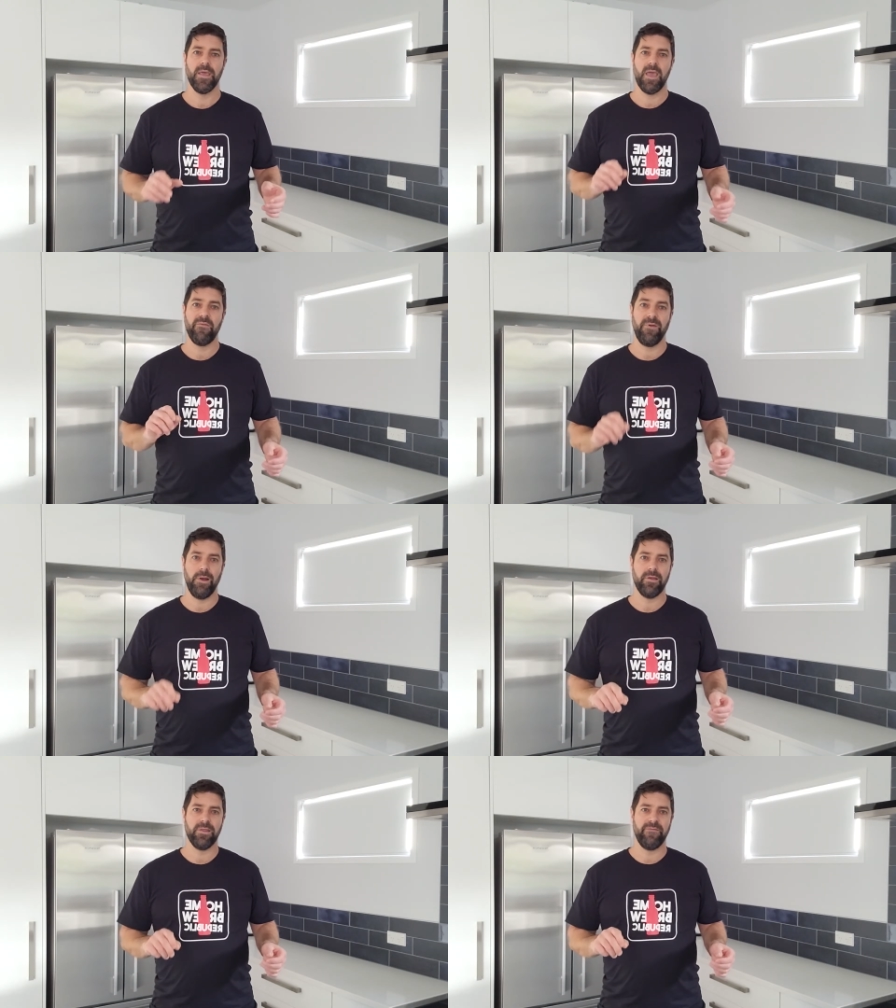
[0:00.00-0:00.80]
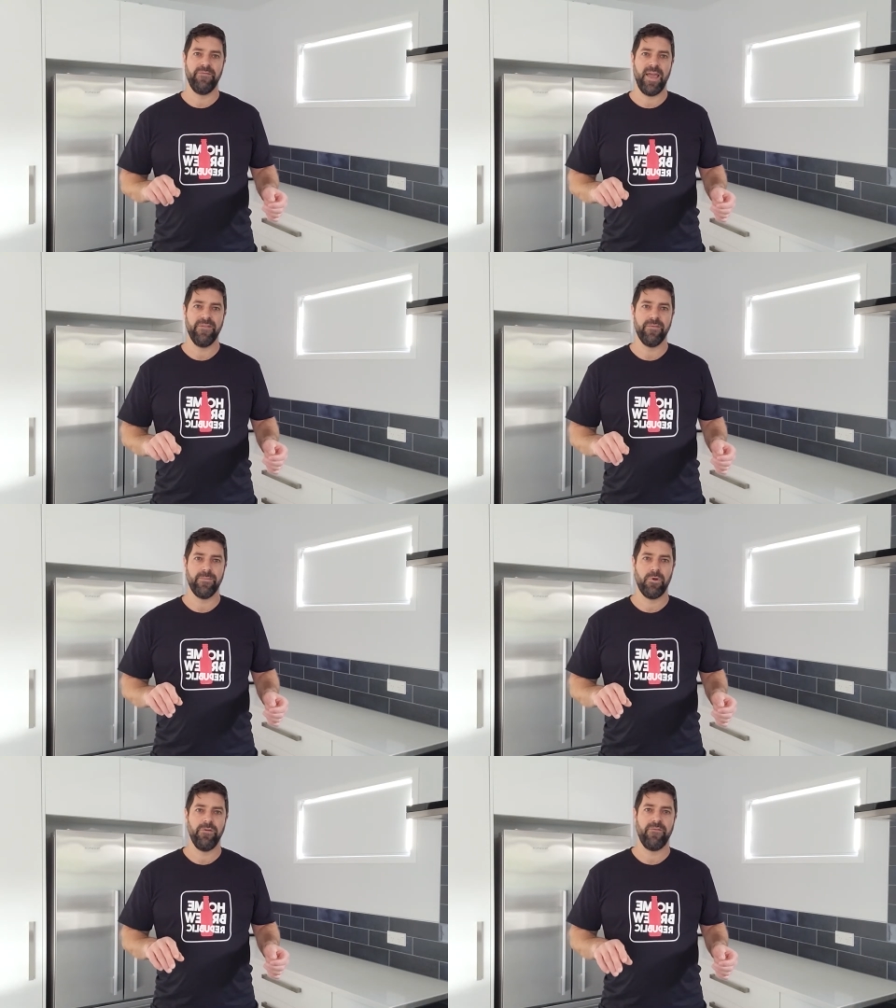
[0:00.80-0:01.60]
If we look at the flavour
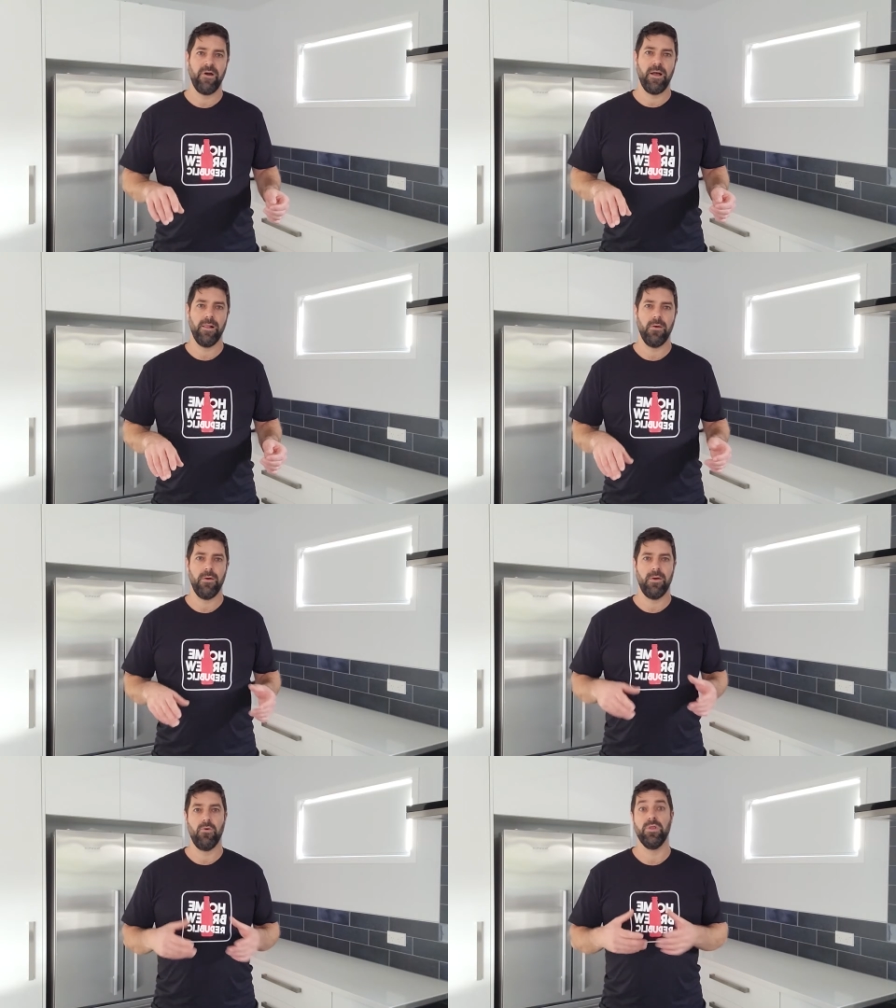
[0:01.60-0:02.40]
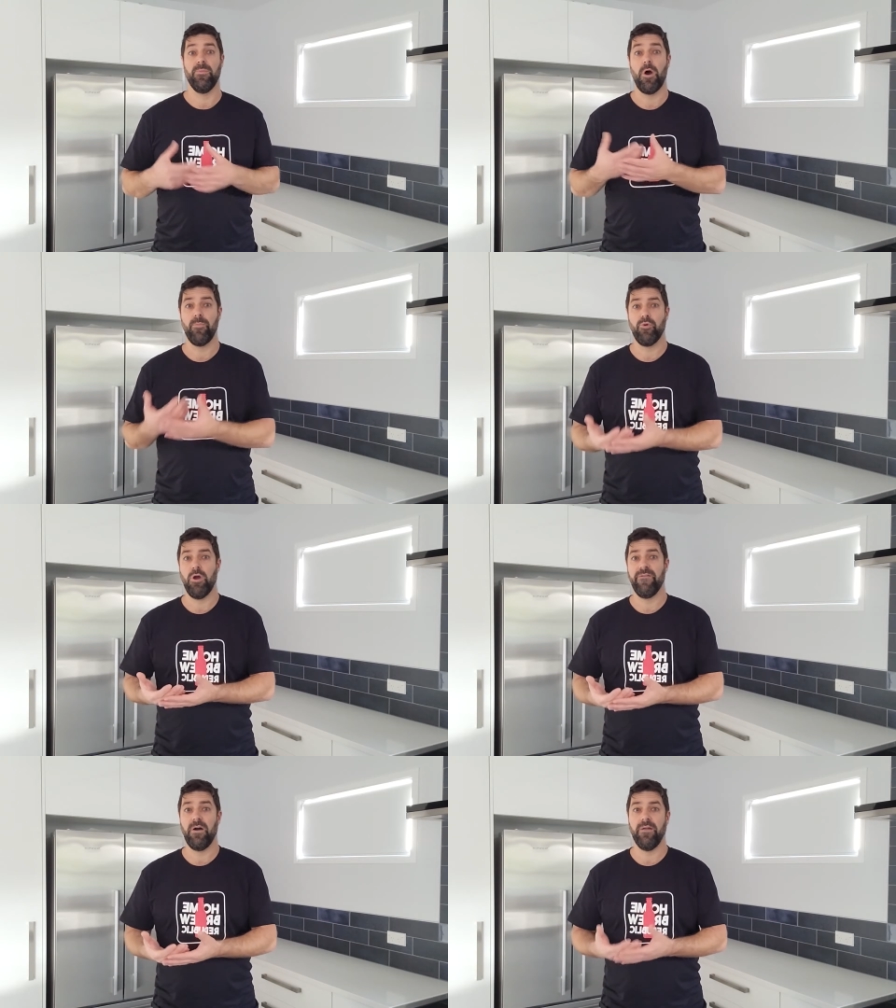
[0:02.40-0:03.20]
profile or the hop
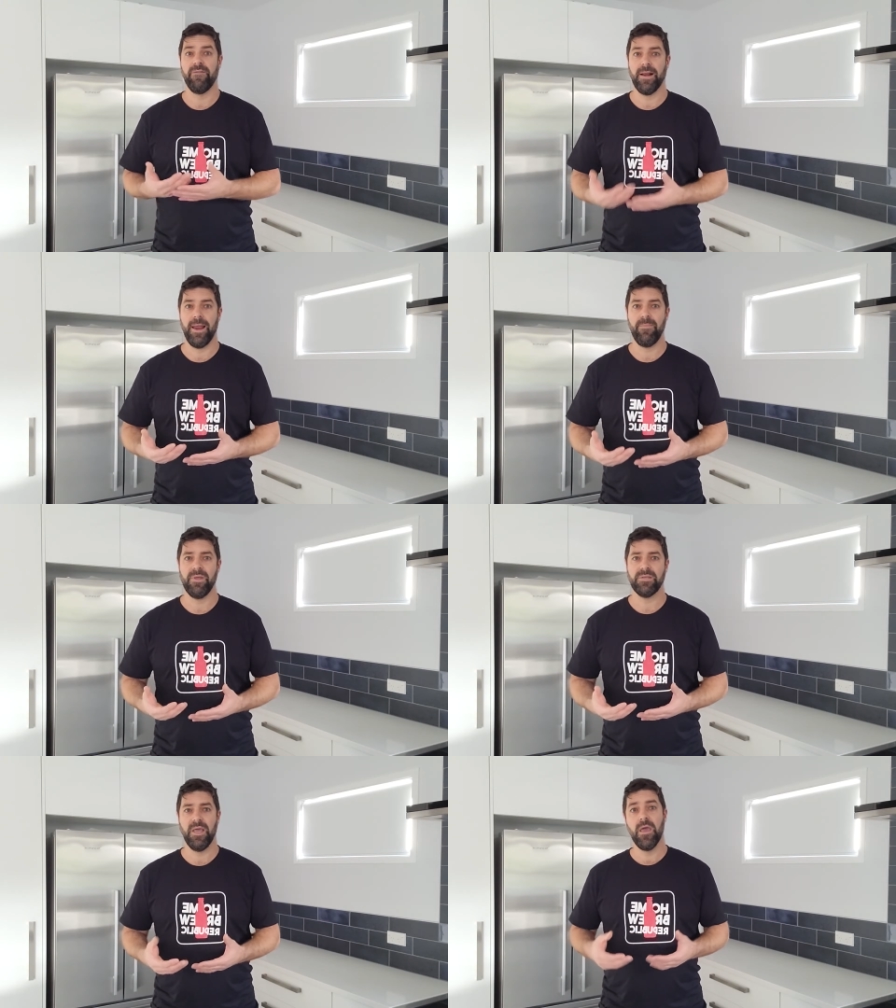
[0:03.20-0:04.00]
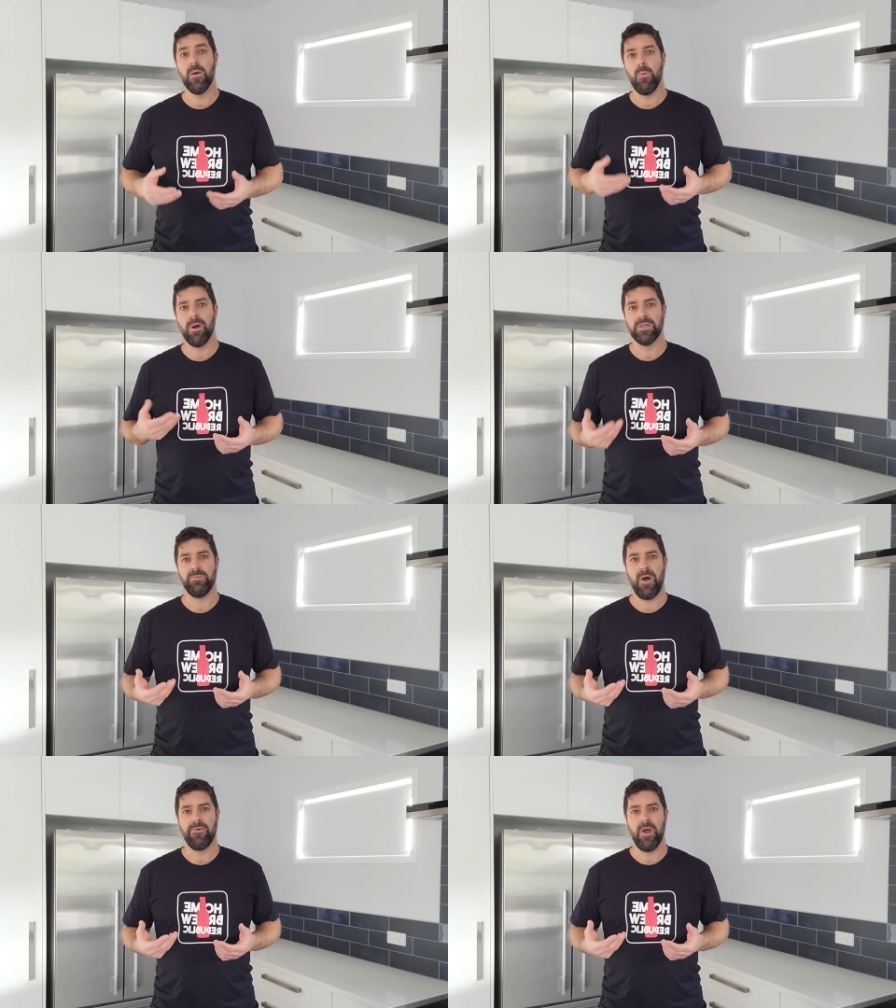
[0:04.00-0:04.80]
profile of Columbus, what it's
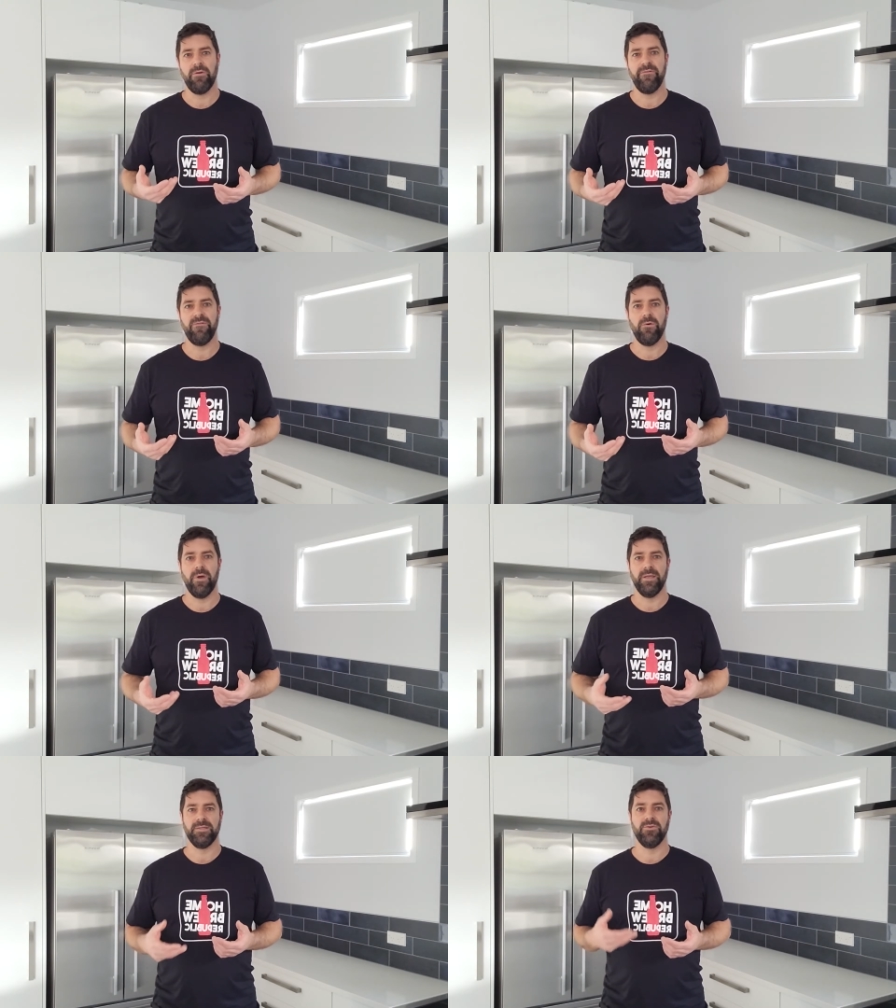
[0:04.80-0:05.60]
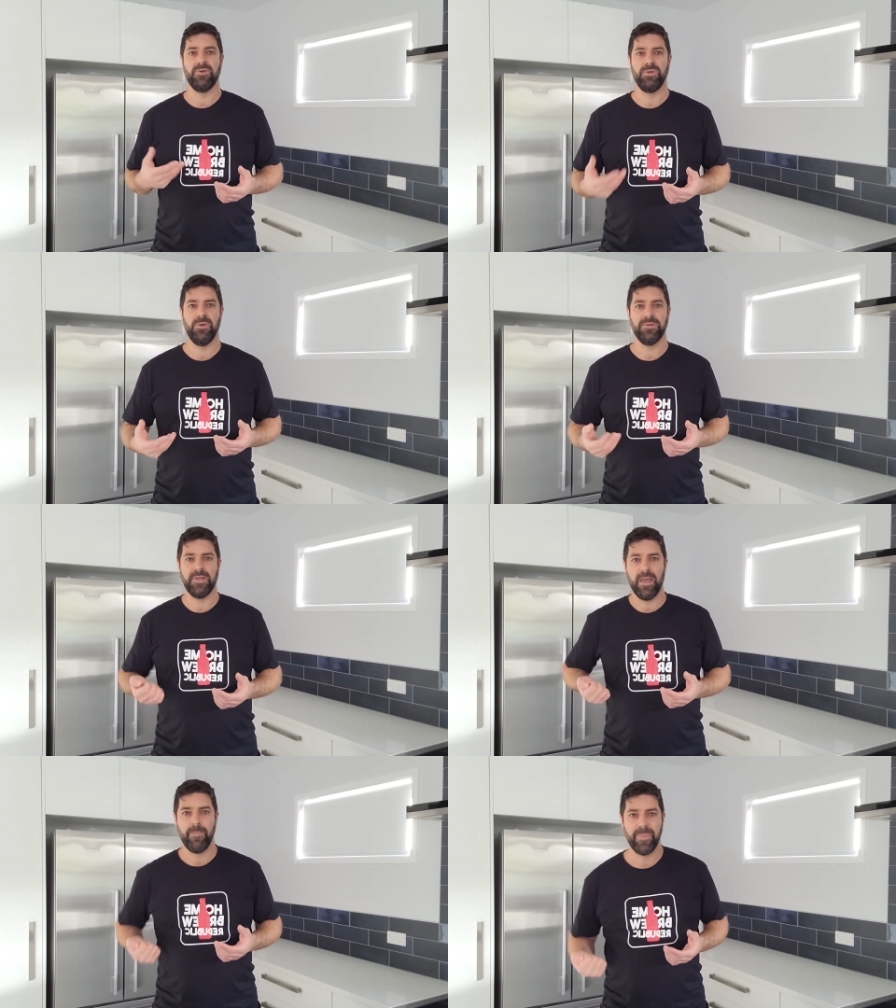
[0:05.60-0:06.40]
well known for is introducing
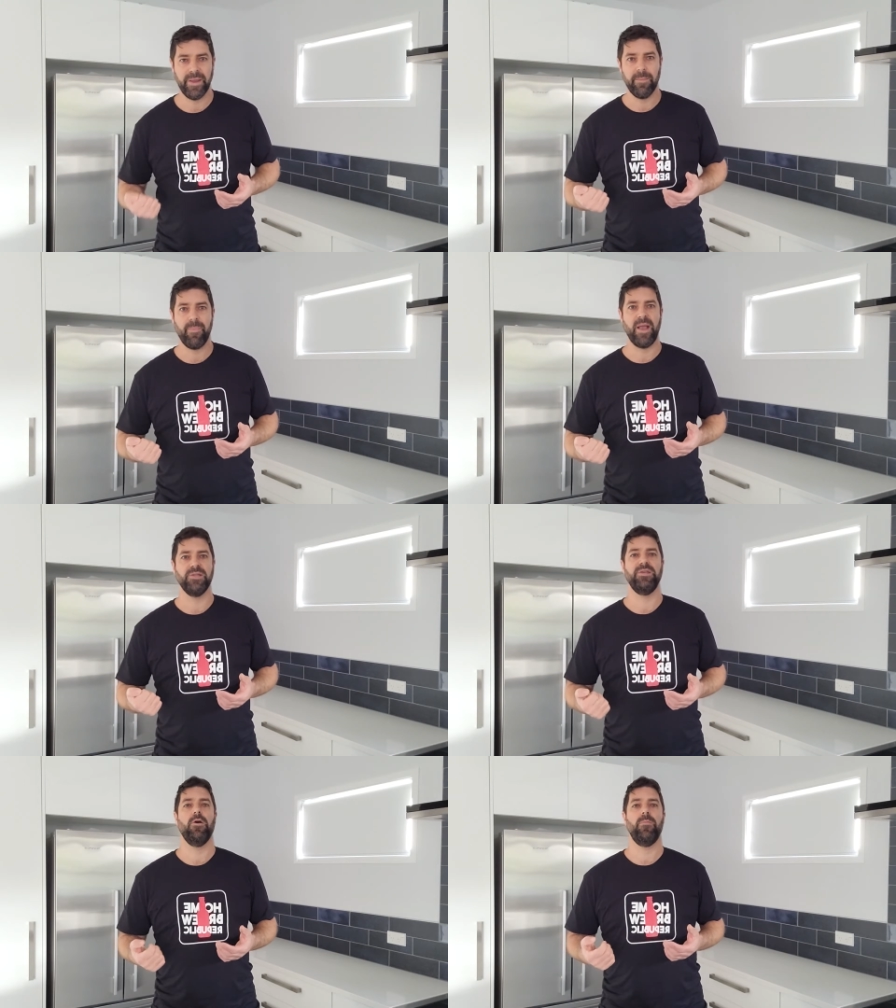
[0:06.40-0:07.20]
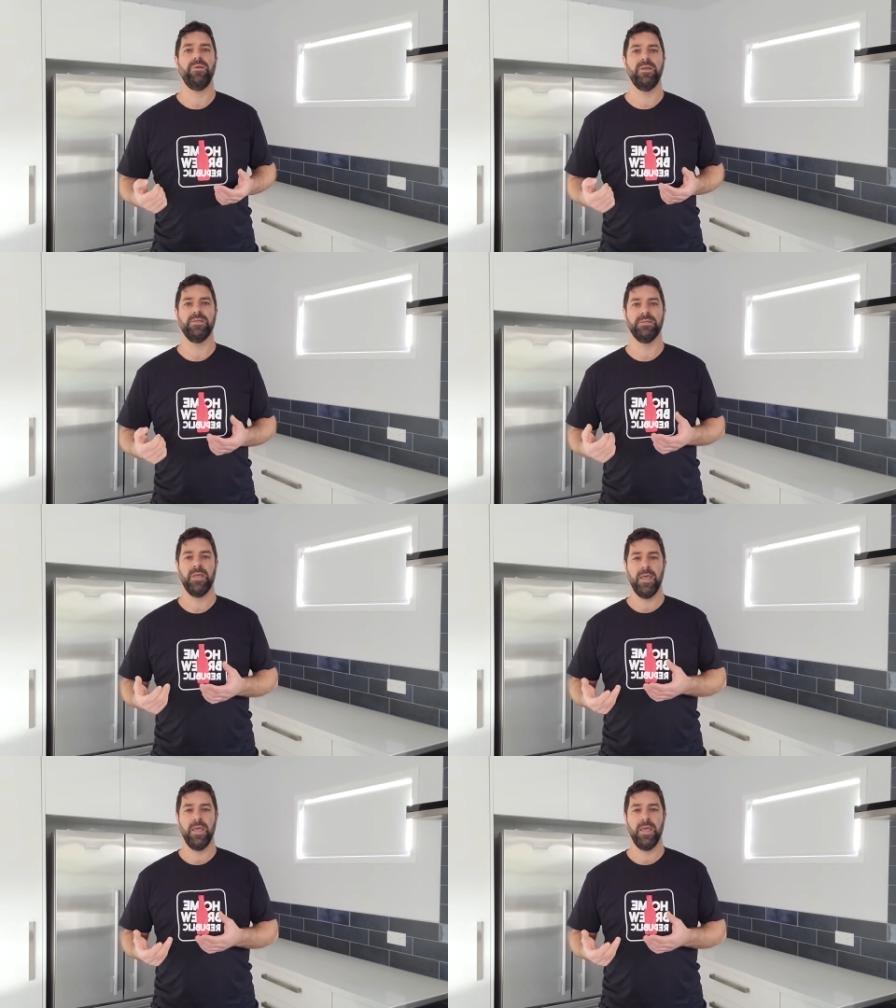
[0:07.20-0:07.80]
a big punchy hoppiness.